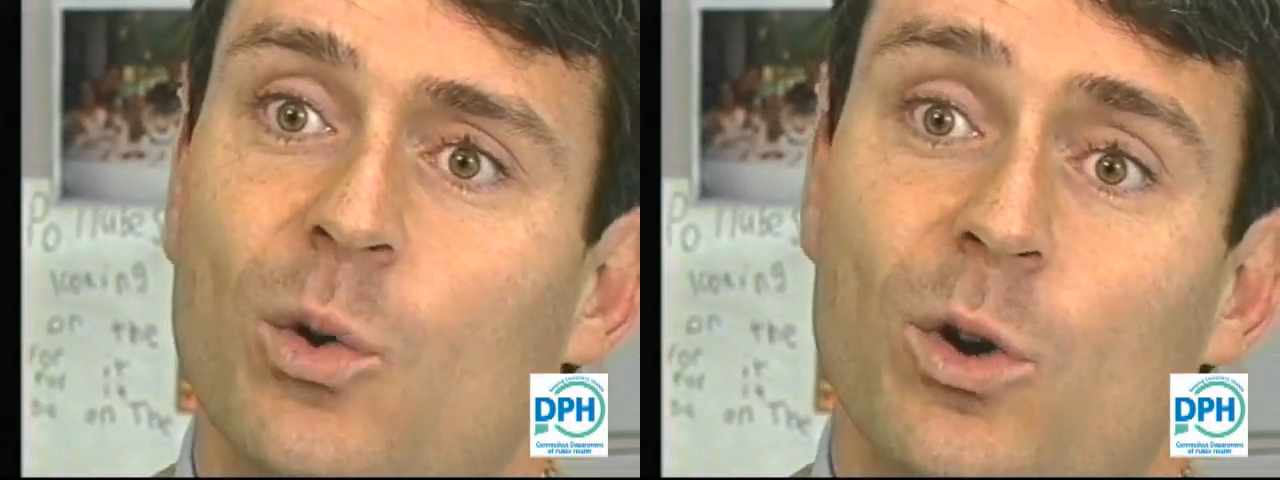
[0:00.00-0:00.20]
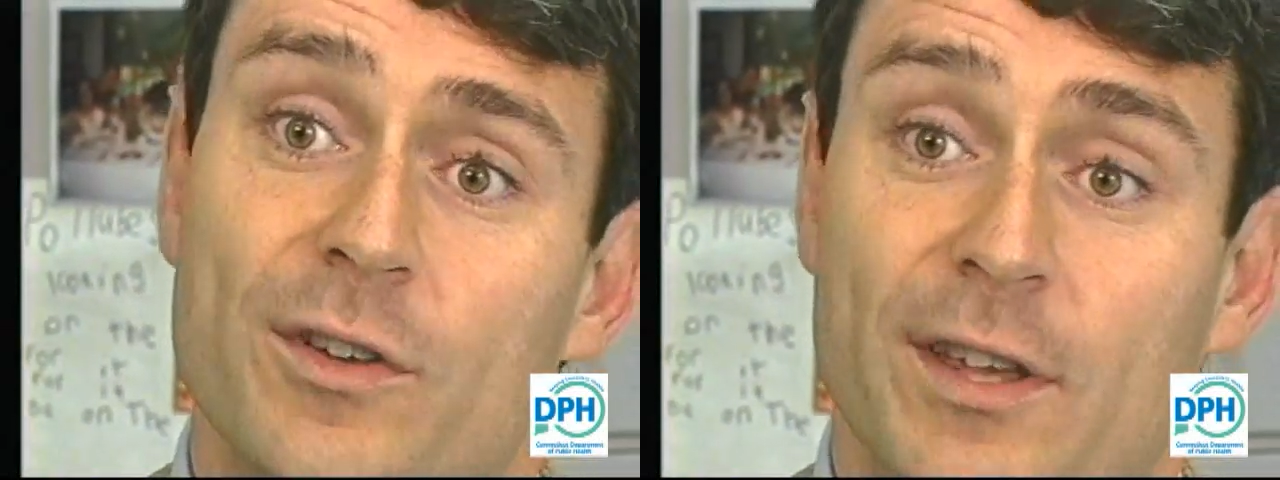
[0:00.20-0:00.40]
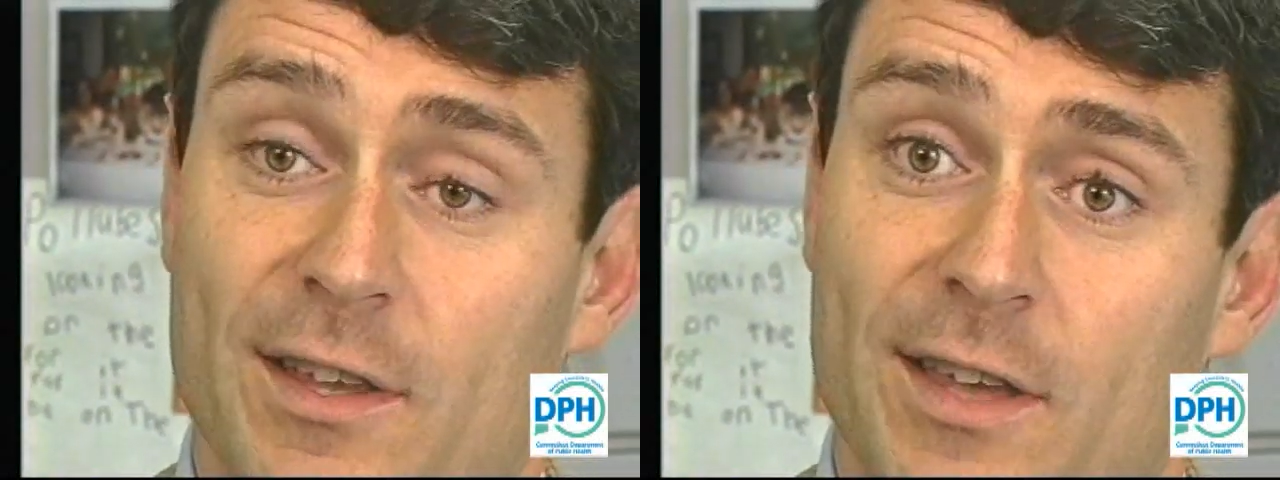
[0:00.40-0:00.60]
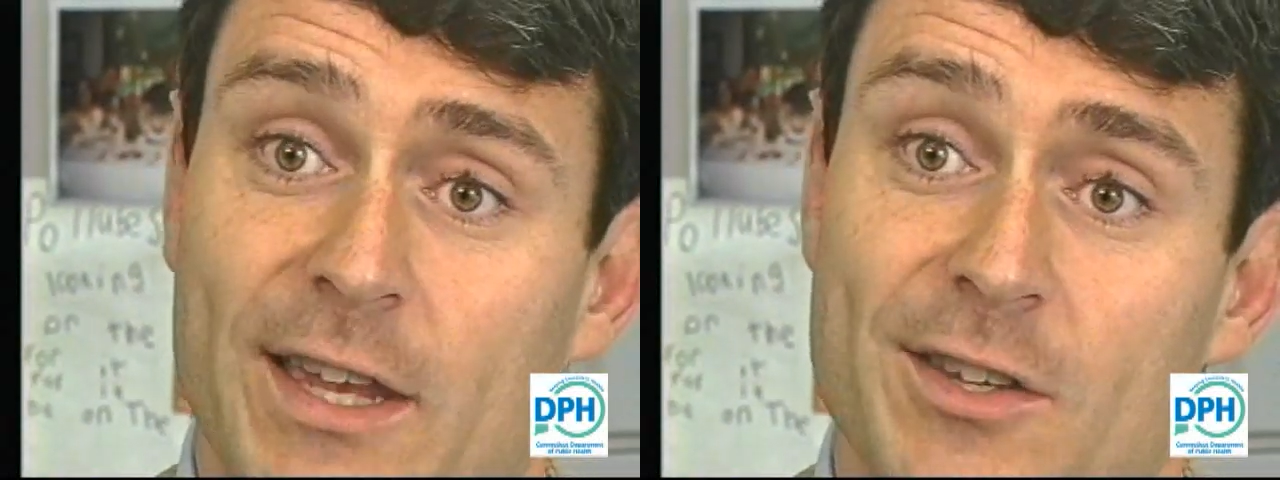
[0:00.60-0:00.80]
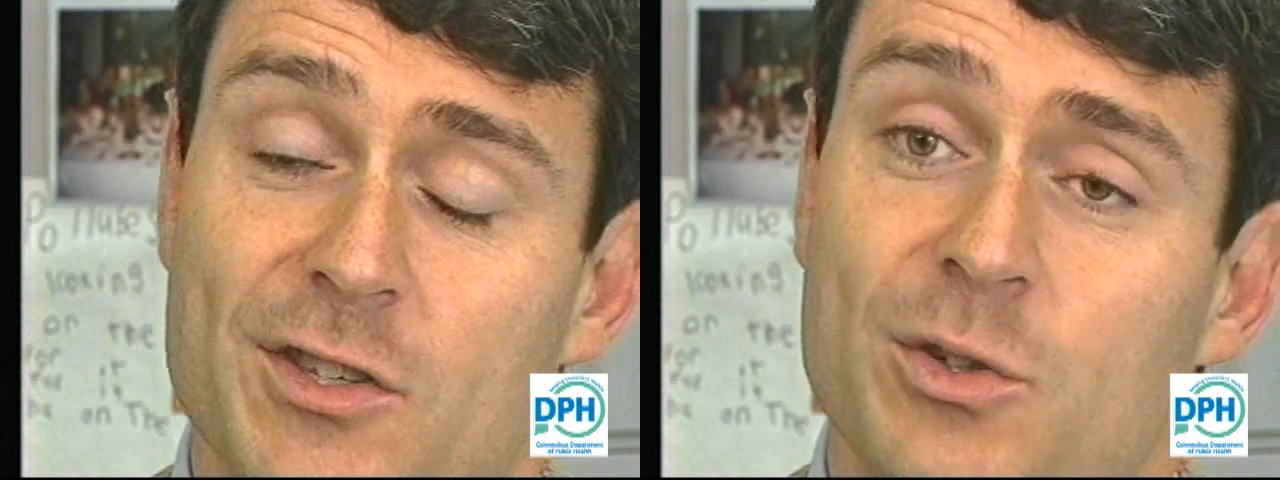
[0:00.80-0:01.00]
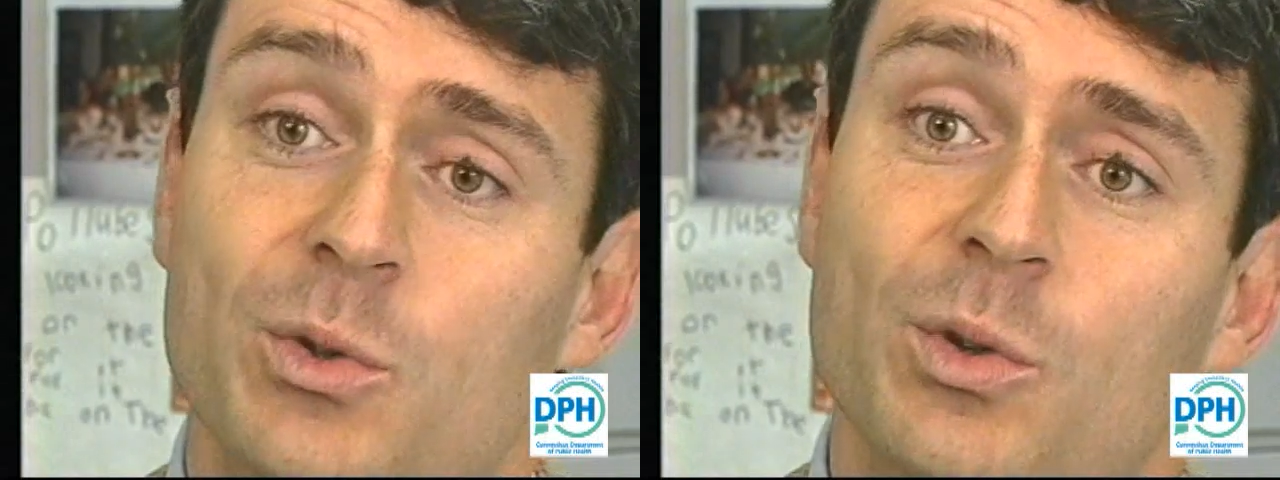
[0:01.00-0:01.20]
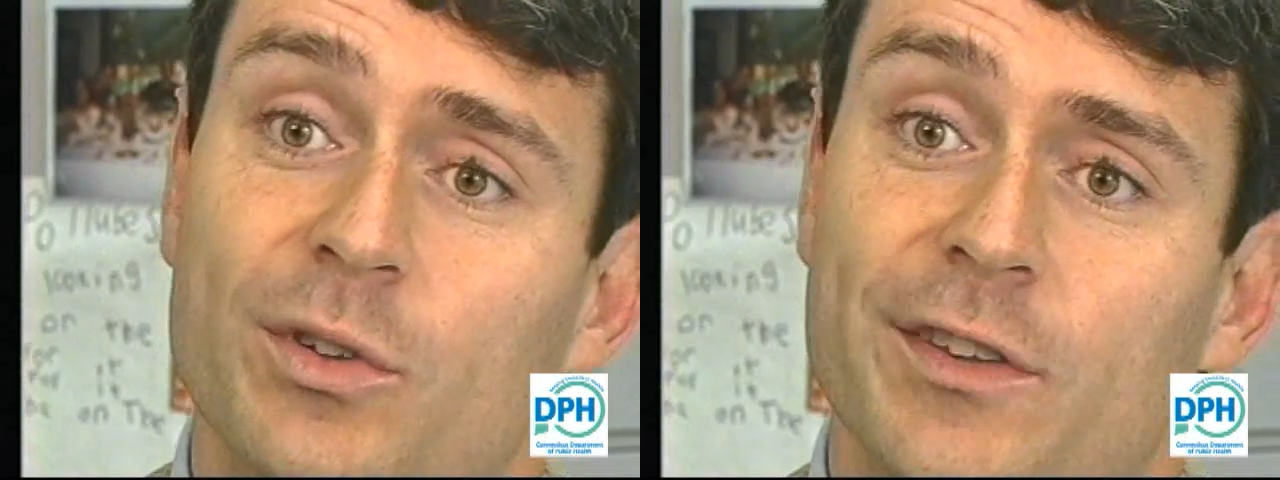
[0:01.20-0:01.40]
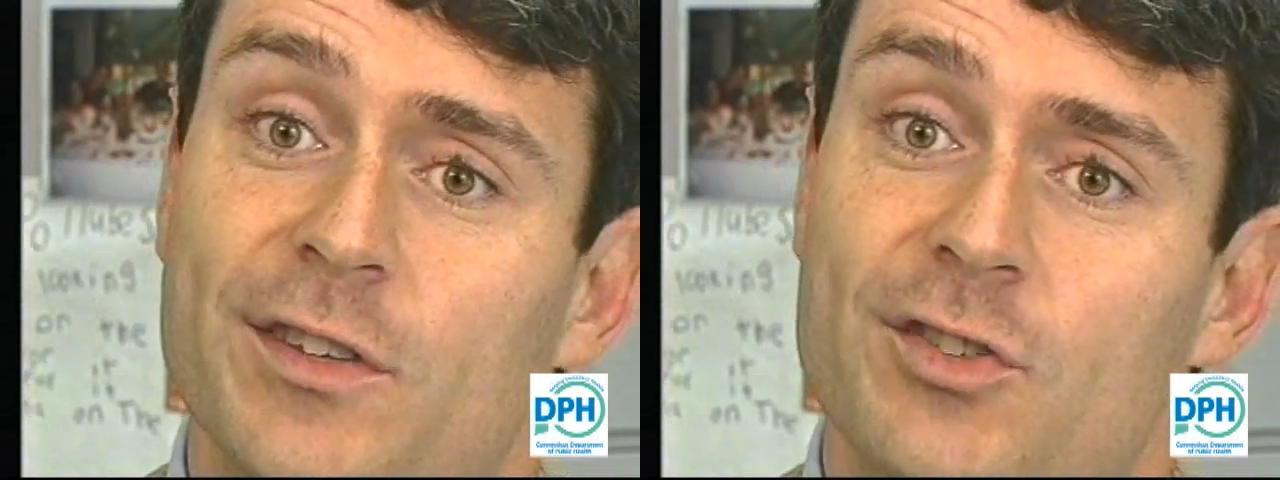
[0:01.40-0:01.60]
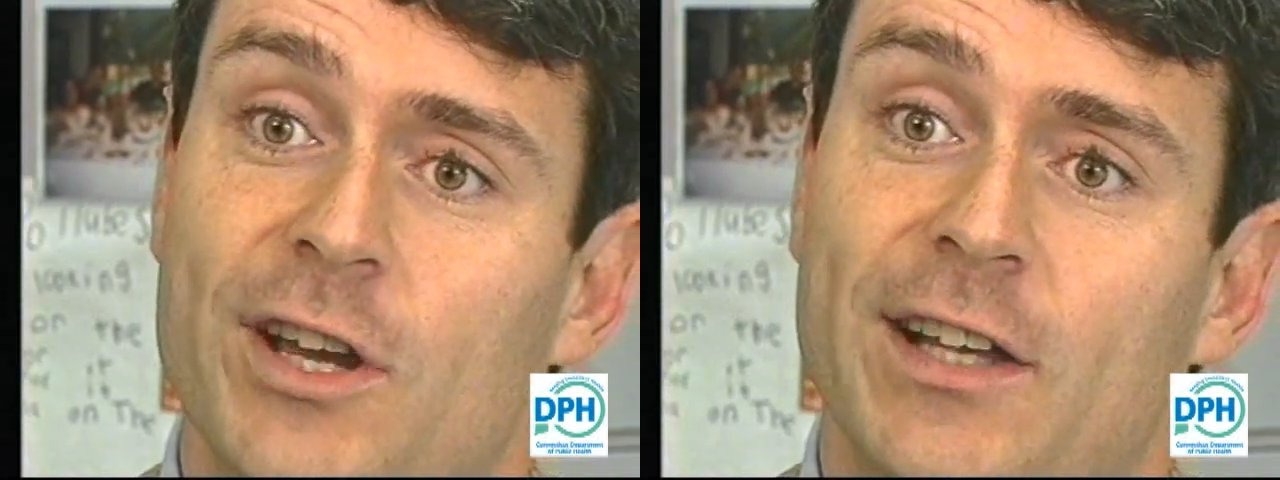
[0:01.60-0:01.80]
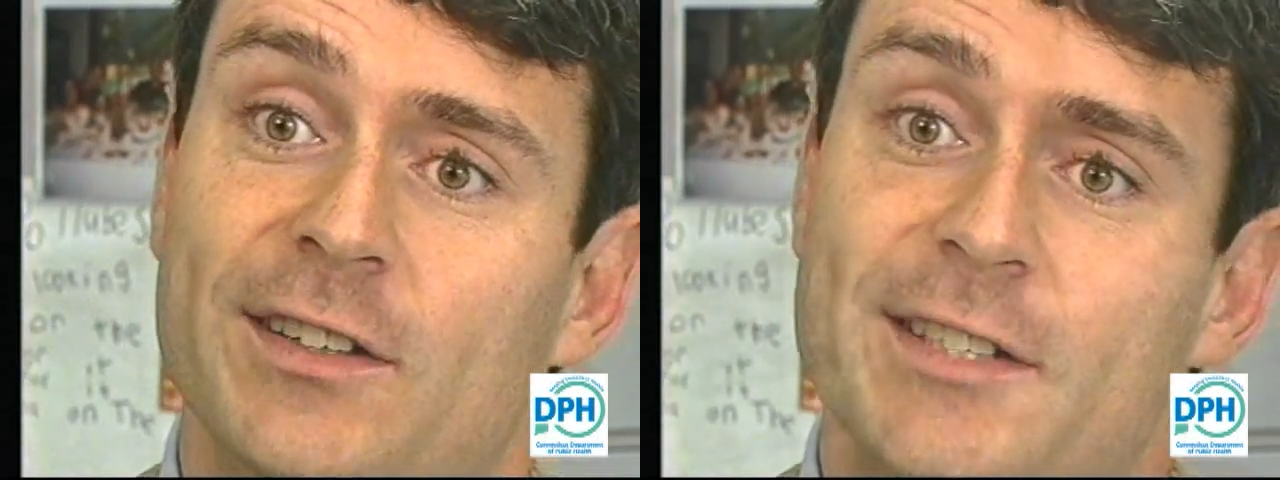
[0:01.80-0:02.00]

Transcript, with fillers: or any school that the child